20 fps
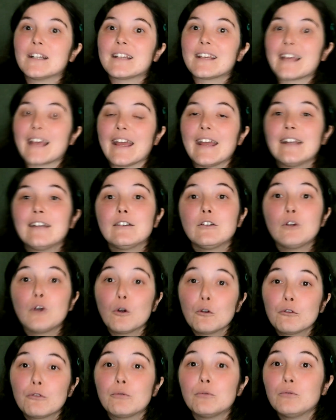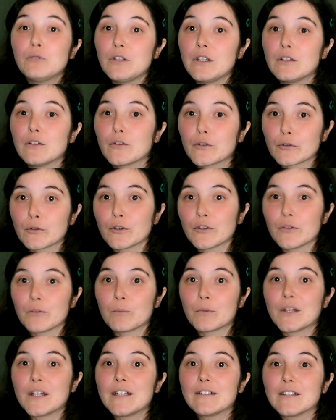can go through the
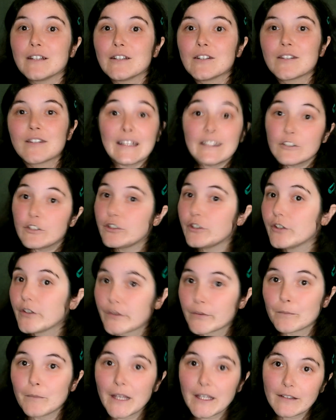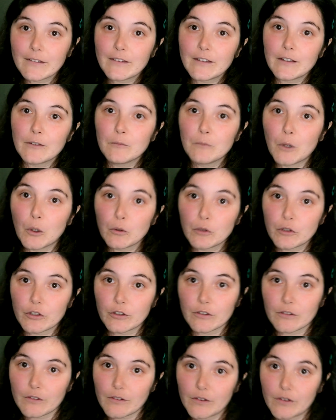unsorted playlist and just make the
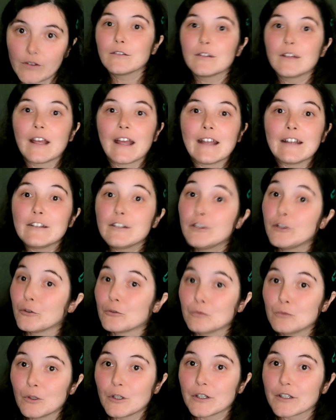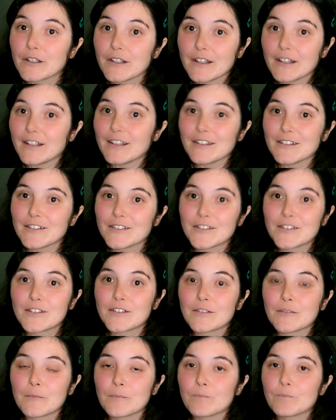emotions, and your work
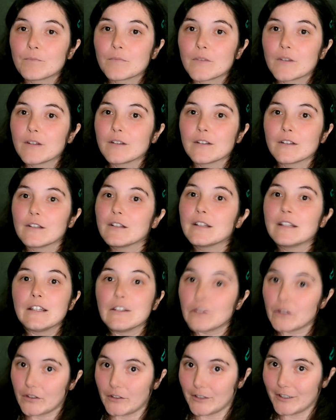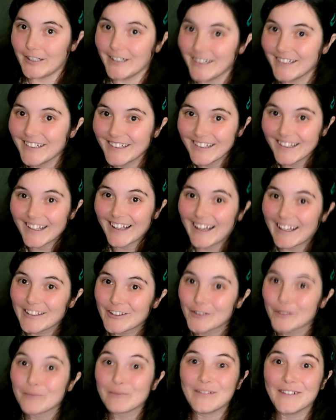is easier, I
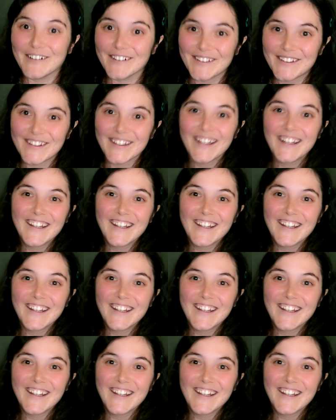suppose.